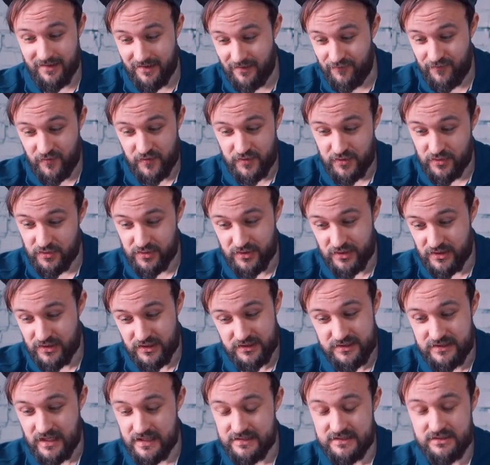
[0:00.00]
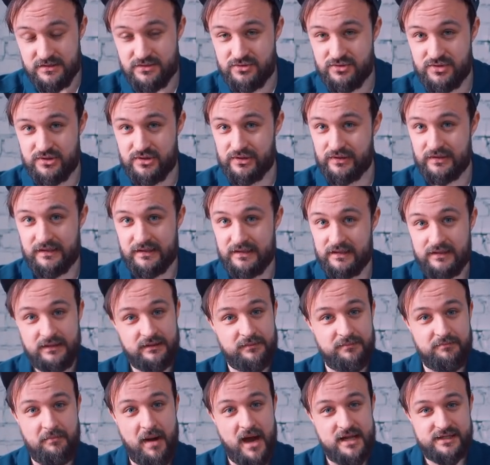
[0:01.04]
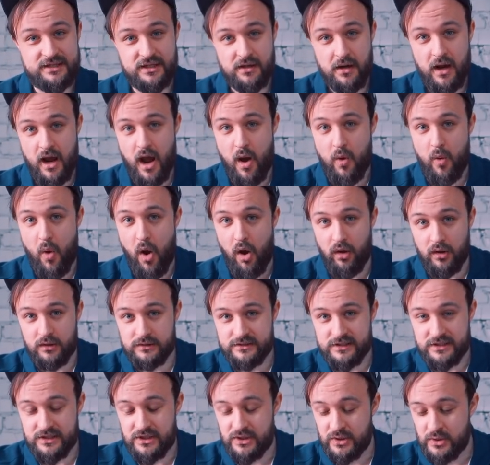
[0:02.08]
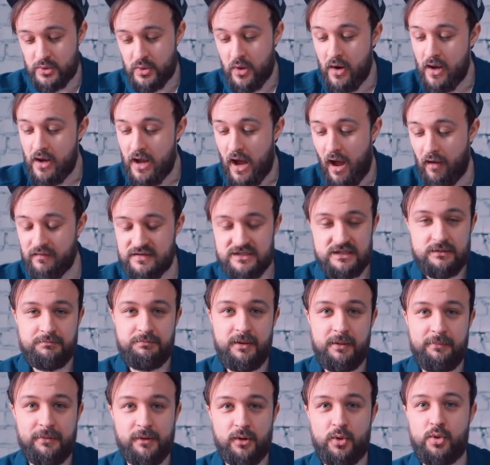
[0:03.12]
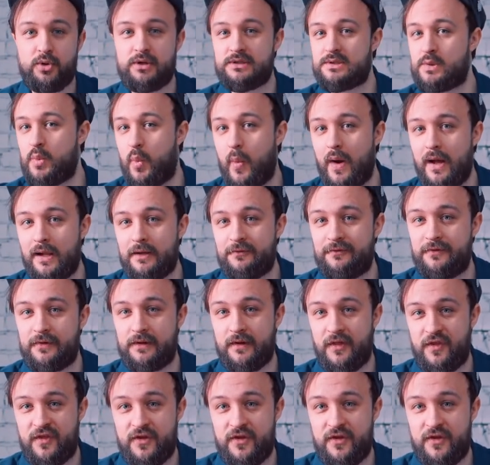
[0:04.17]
If you're, it doesn't really matter how old are you. I've seen people who are twelve or